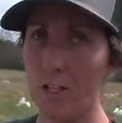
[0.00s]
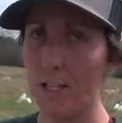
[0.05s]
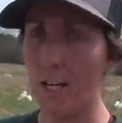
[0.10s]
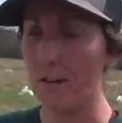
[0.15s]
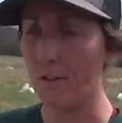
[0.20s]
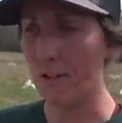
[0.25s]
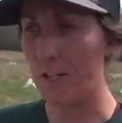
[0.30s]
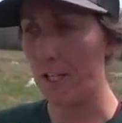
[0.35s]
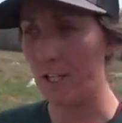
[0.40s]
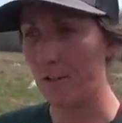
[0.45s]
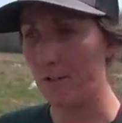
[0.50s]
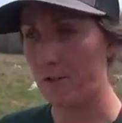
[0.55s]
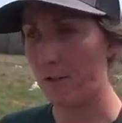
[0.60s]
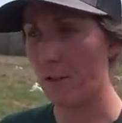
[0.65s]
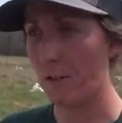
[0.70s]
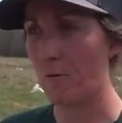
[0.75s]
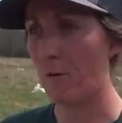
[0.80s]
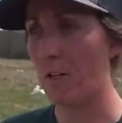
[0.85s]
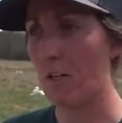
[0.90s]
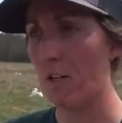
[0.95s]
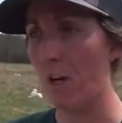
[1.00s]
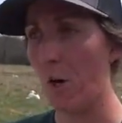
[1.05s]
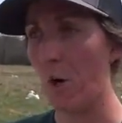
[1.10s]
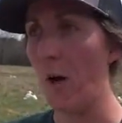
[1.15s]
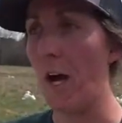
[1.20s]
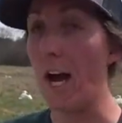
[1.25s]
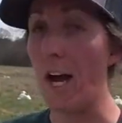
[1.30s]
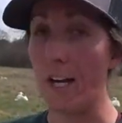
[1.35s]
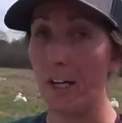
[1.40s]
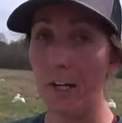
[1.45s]
down here so that we know
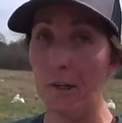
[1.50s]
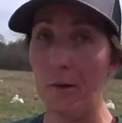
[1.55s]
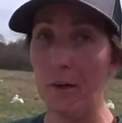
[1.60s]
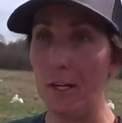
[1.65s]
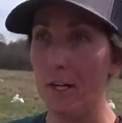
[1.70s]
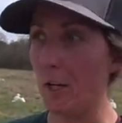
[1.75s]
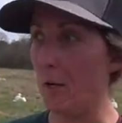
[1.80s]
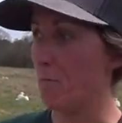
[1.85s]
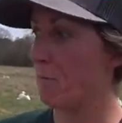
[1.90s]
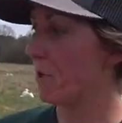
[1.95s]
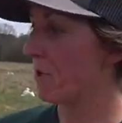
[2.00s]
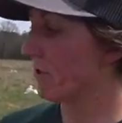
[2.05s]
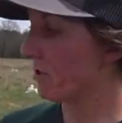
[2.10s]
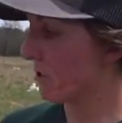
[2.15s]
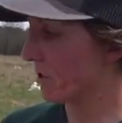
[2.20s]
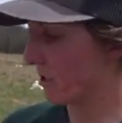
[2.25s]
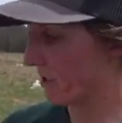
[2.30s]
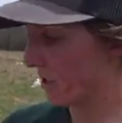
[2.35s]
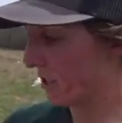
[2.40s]
accurate numbers.